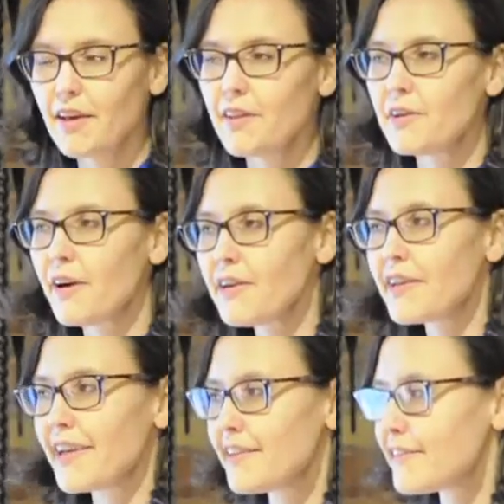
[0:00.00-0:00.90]
There are
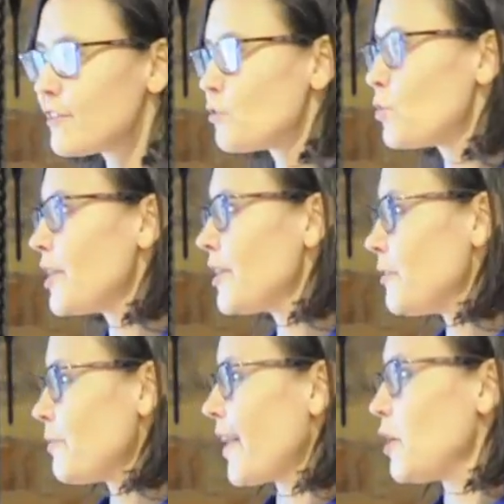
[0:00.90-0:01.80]
cases where
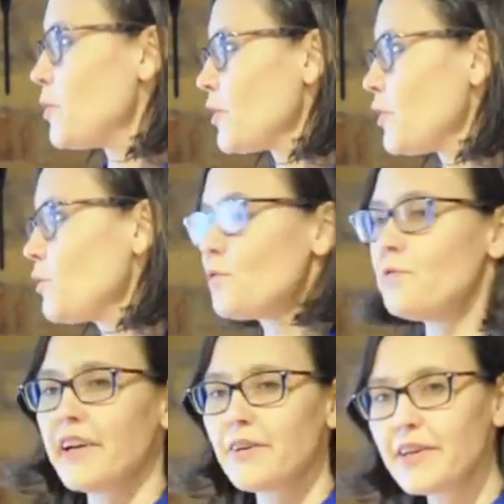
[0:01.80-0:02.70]
I will go
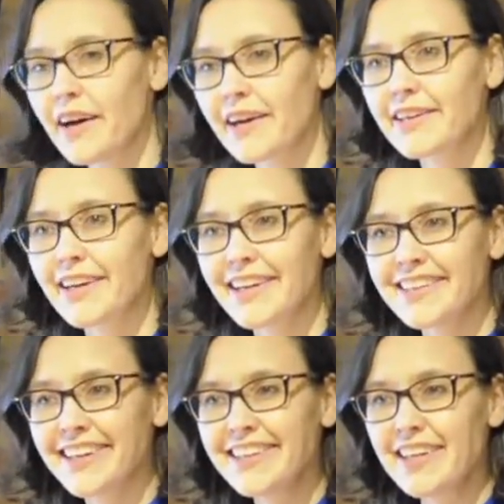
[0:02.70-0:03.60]
very high in
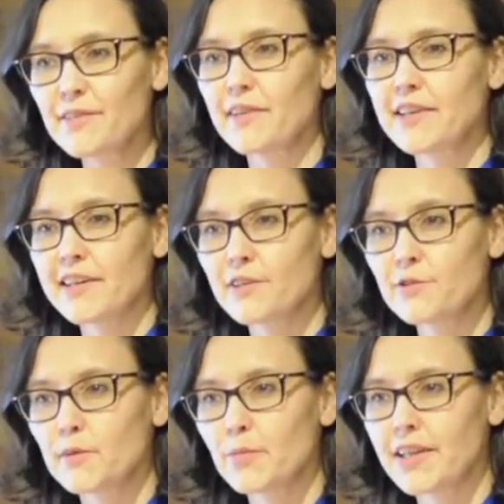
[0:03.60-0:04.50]
iodine if I test
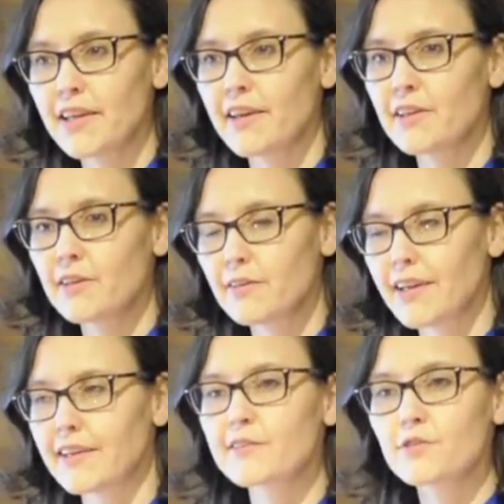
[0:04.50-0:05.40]
somebody and they're
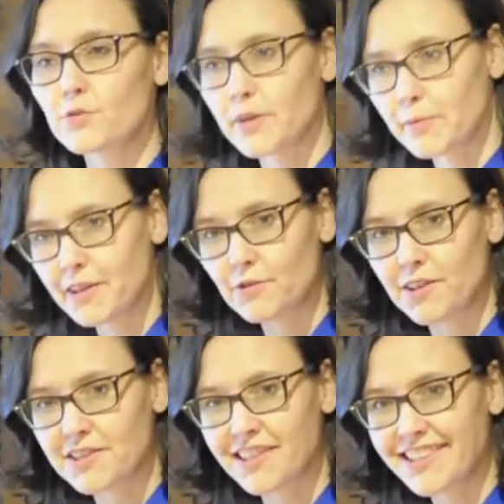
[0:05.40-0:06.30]
extremely
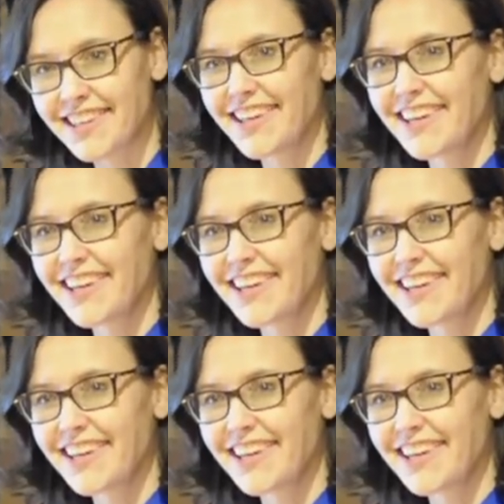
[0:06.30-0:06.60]
deficient.